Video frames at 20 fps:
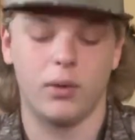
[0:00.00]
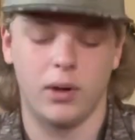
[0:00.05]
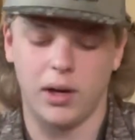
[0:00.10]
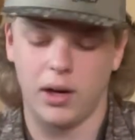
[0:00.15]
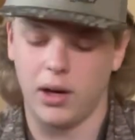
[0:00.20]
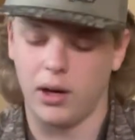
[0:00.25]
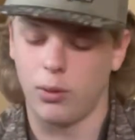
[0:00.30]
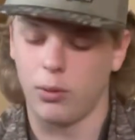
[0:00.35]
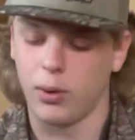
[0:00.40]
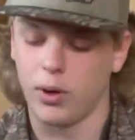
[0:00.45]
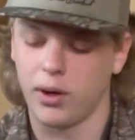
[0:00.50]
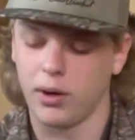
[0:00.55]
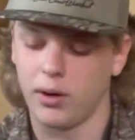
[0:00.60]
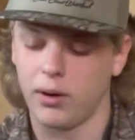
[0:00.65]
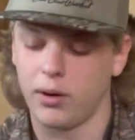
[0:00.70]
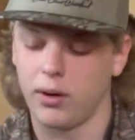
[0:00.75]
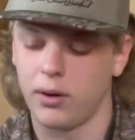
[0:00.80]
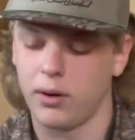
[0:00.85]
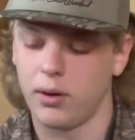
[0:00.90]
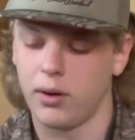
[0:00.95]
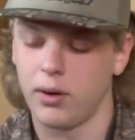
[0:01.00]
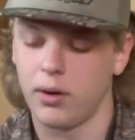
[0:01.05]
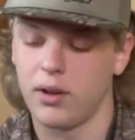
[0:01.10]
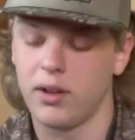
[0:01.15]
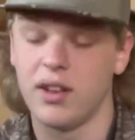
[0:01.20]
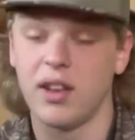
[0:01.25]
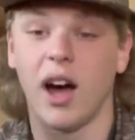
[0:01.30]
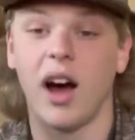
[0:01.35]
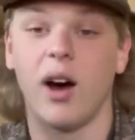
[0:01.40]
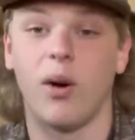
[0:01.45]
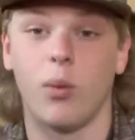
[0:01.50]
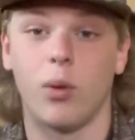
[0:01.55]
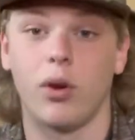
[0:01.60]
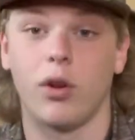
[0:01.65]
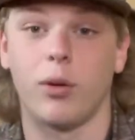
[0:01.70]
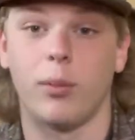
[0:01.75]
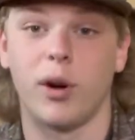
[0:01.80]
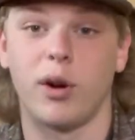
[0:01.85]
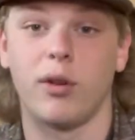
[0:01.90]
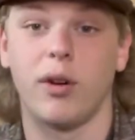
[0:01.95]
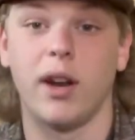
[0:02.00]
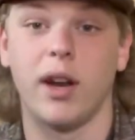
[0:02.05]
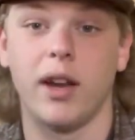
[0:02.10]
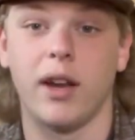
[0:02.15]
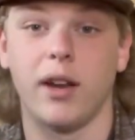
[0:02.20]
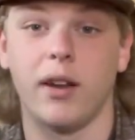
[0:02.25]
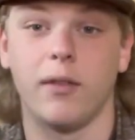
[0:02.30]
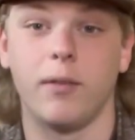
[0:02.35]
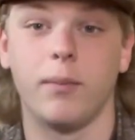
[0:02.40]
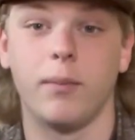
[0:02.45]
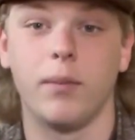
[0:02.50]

I'll wear not one on my right hand.